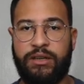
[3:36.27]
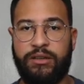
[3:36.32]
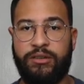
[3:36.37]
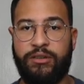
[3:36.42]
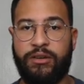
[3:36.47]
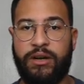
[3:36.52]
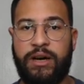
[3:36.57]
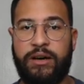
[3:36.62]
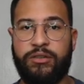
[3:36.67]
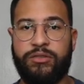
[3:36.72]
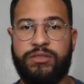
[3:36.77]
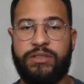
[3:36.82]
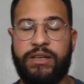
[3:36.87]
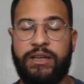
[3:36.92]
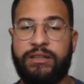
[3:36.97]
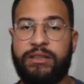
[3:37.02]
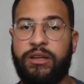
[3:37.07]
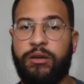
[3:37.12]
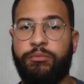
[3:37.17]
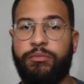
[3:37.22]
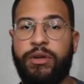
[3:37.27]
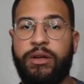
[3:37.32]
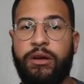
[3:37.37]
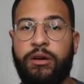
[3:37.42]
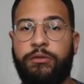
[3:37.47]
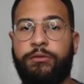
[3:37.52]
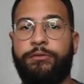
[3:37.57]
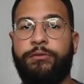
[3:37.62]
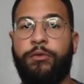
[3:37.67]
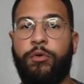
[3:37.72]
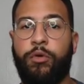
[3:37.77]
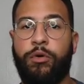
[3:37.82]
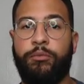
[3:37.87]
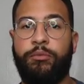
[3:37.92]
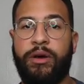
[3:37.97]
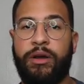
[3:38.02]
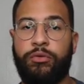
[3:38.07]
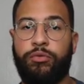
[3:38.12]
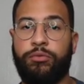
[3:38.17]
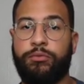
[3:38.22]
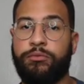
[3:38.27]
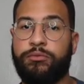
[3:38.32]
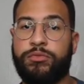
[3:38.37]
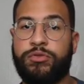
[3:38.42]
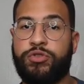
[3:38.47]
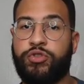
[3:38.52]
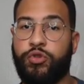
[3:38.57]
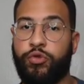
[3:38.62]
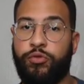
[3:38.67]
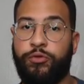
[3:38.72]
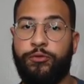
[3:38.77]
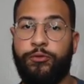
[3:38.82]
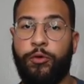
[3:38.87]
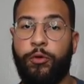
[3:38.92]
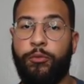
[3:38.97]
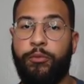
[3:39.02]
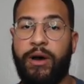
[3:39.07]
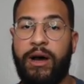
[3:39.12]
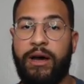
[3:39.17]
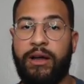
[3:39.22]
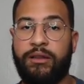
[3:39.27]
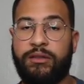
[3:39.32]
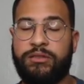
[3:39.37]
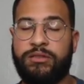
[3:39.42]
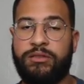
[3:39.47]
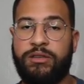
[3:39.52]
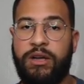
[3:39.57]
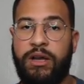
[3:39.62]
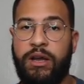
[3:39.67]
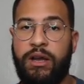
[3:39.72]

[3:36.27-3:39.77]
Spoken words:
their house, it ended up being a 4-bedroom, 2 full baths.